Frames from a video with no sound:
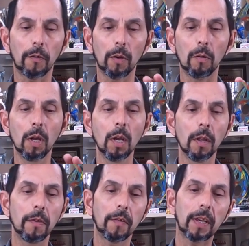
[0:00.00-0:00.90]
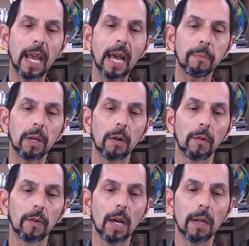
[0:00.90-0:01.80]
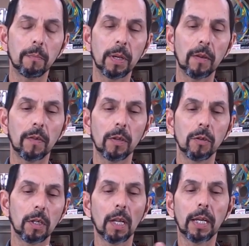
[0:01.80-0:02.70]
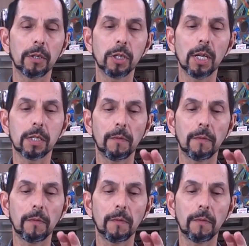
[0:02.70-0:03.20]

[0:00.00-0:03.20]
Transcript: So this cap here is not a piece that you can like adjust.